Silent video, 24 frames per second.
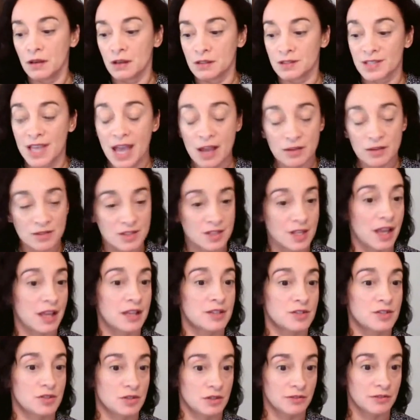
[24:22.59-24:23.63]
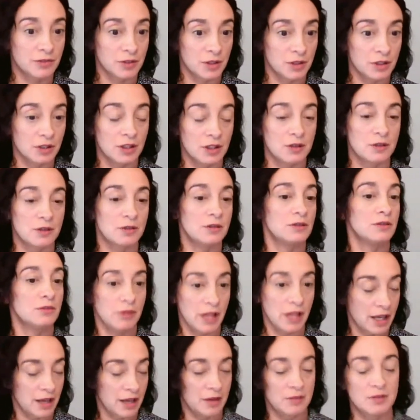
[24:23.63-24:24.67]
downsized or furloughed,
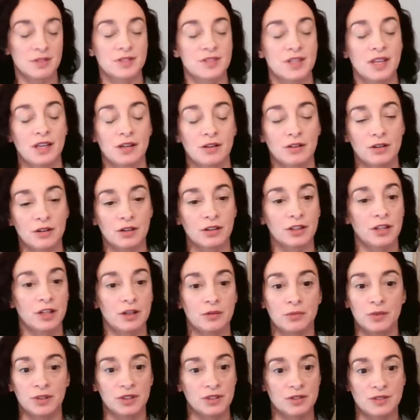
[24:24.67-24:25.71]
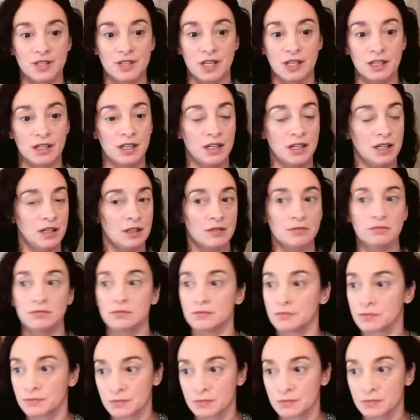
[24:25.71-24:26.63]
like I was saying earlier, when there's any